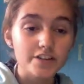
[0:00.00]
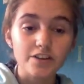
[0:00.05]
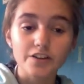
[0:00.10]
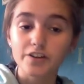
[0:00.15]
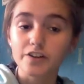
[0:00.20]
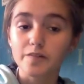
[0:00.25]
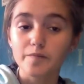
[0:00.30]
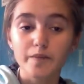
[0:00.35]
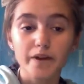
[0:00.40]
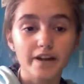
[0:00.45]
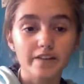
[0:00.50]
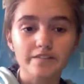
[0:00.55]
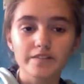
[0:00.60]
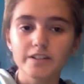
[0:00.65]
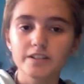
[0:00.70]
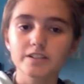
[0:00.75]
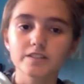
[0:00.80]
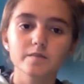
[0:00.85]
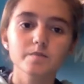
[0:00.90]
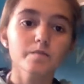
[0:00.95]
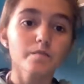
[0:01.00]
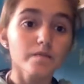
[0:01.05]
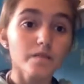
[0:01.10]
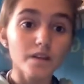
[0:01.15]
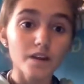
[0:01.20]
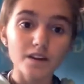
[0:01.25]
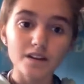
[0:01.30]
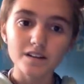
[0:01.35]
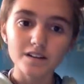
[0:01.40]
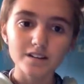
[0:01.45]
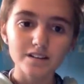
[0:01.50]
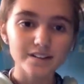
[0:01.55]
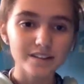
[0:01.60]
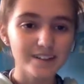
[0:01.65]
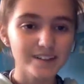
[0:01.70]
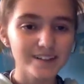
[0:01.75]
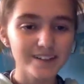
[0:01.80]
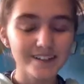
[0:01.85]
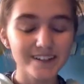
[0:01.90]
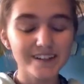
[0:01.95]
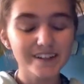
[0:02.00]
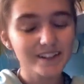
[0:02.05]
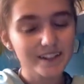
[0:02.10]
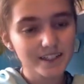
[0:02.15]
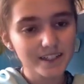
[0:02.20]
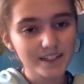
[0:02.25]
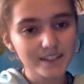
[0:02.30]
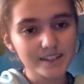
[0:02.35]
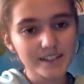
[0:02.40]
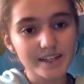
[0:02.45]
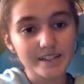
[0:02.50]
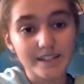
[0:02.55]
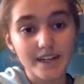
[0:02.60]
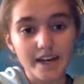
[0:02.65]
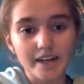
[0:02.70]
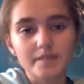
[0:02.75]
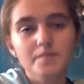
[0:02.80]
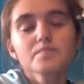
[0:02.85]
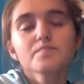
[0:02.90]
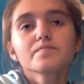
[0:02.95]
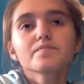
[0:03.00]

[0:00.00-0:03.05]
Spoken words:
I thought you could pet fish. The next day I died.